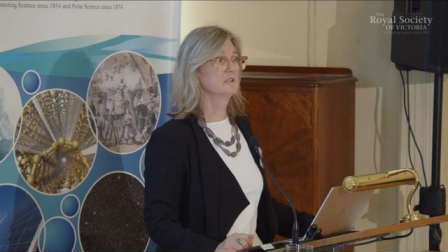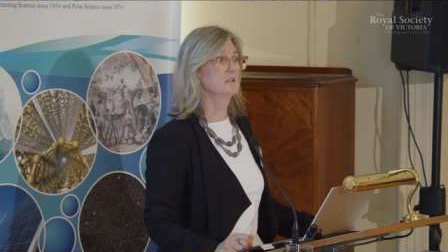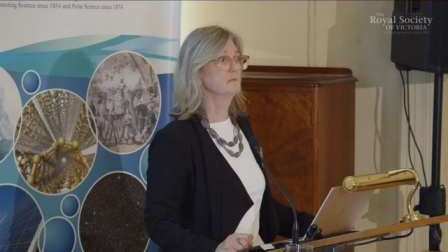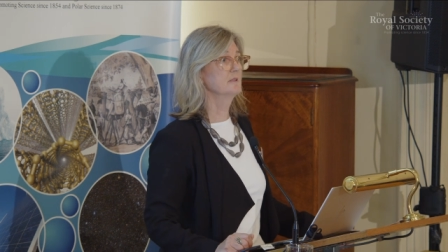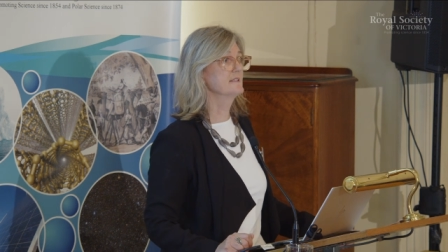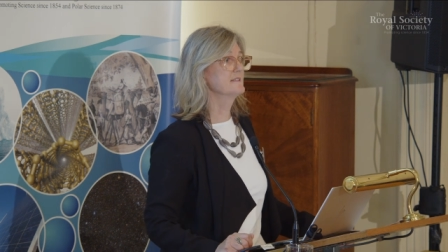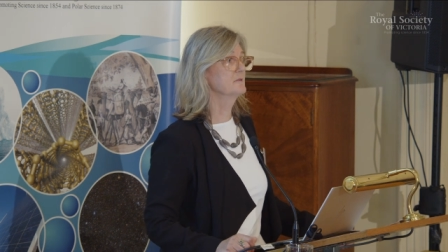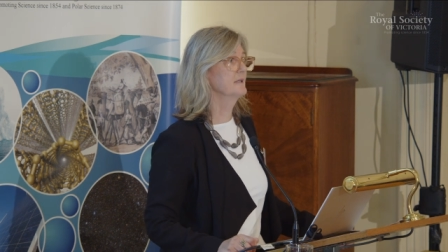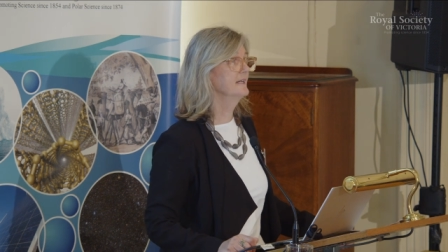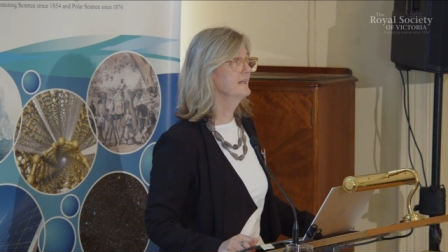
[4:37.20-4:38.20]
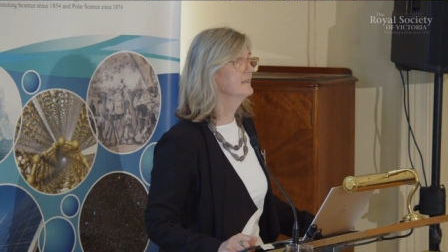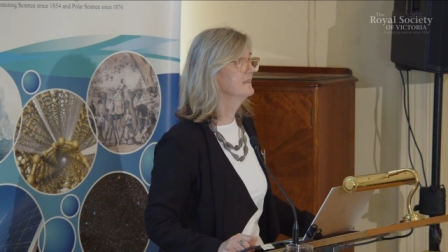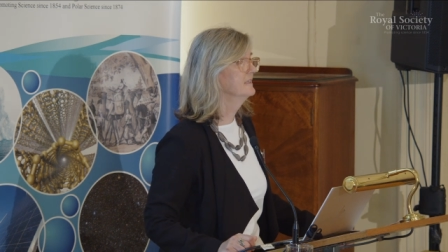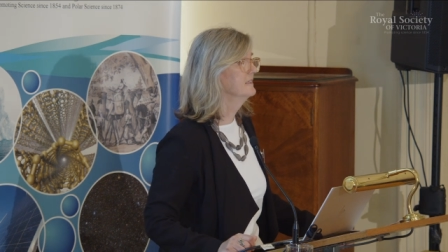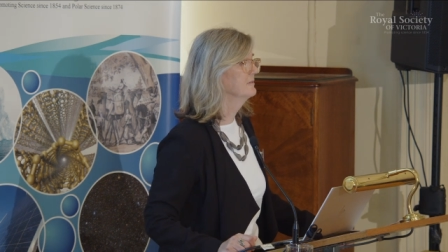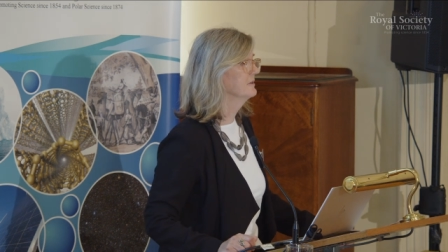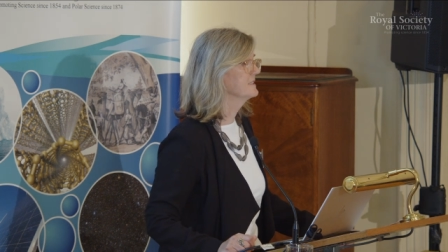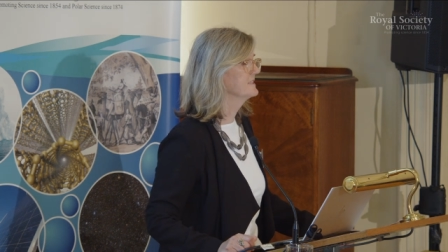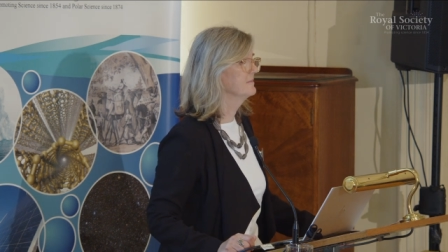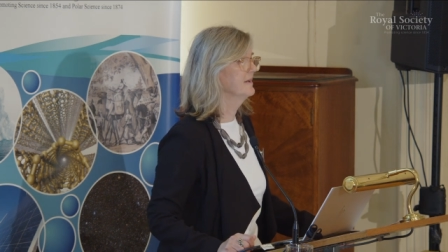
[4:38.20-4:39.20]
kilometres squared,
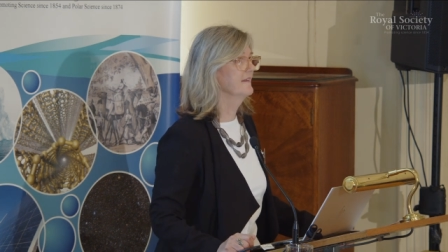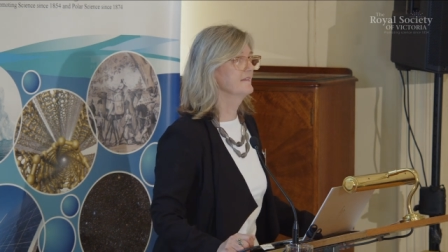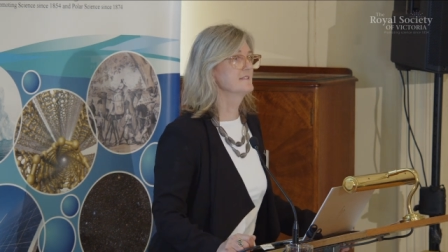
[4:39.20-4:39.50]
which is about